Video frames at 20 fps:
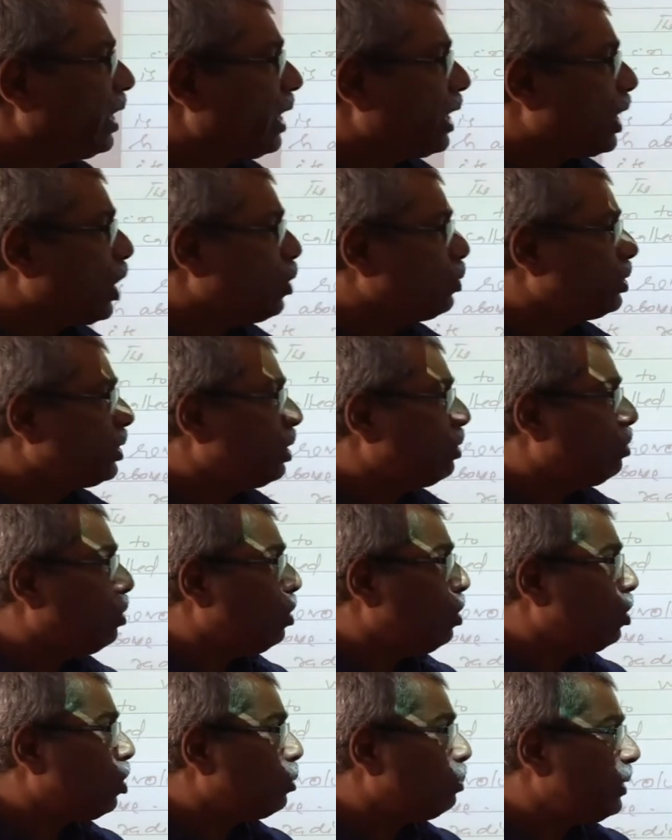around the
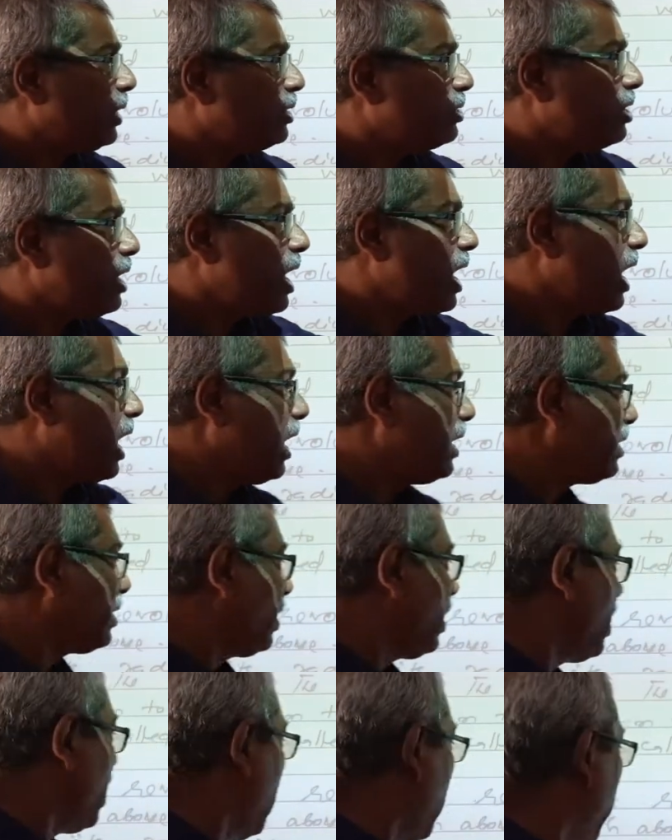orbit at
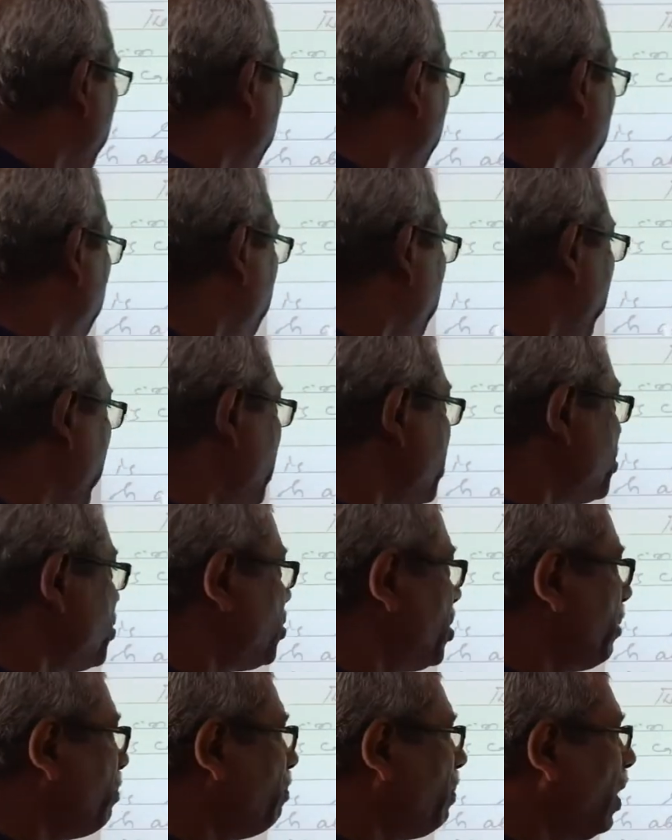a height h
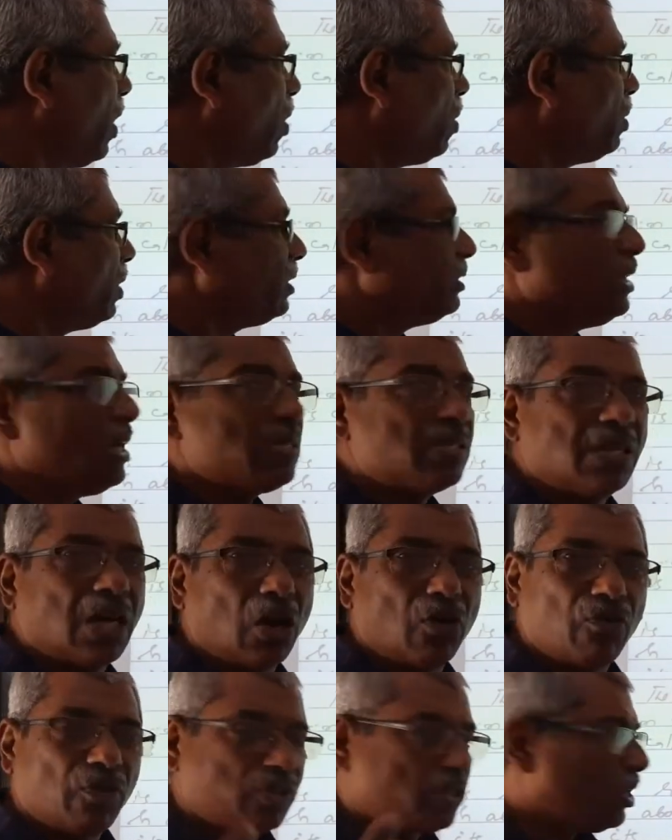above the
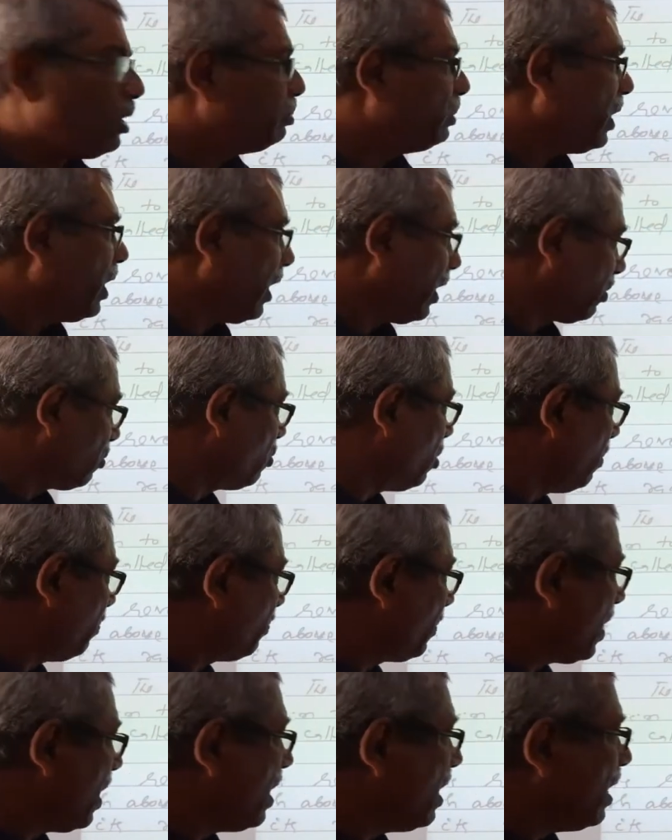surface of the earth.
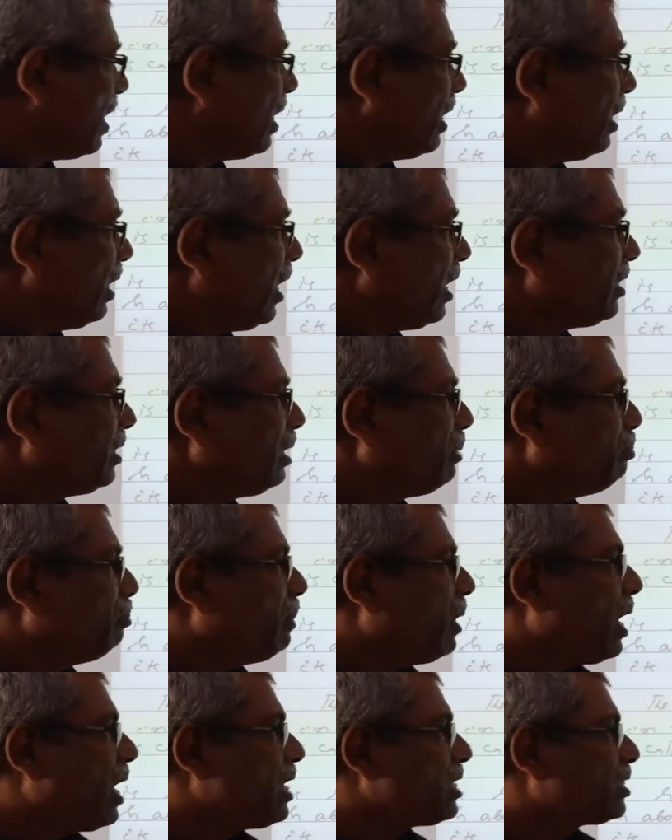Let the
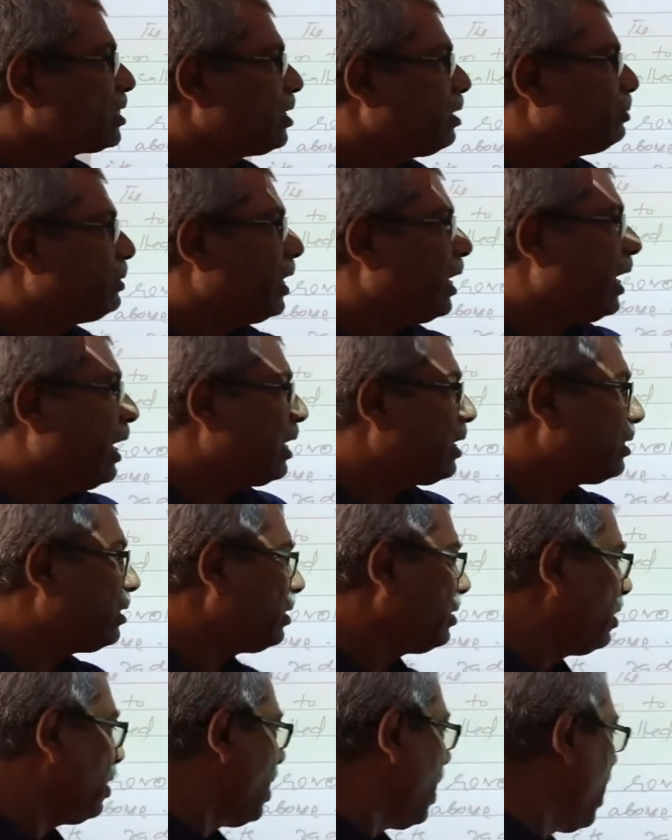mass of the
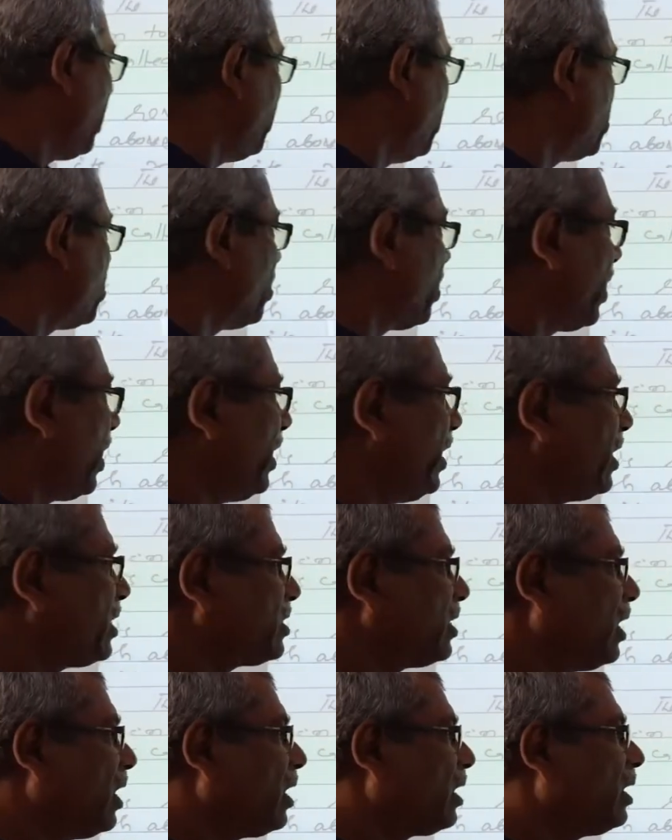earth and its
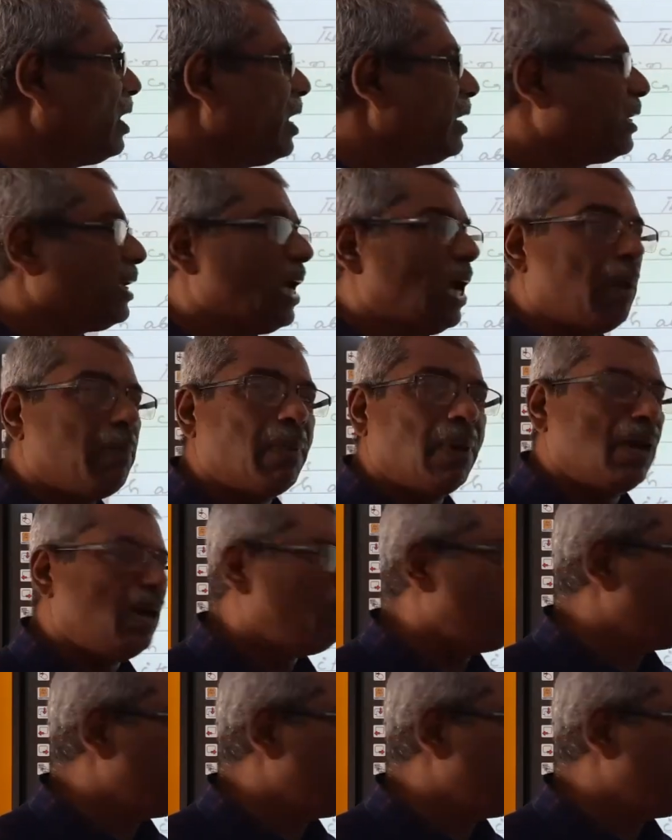radius are capital M